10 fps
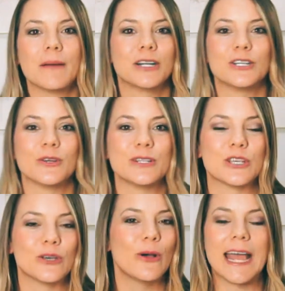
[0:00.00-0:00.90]
I'm going to do it
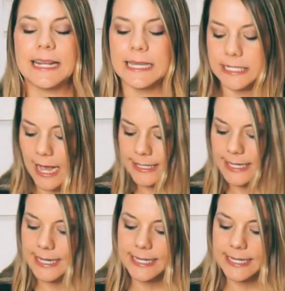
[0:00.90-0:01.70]
too." And he does.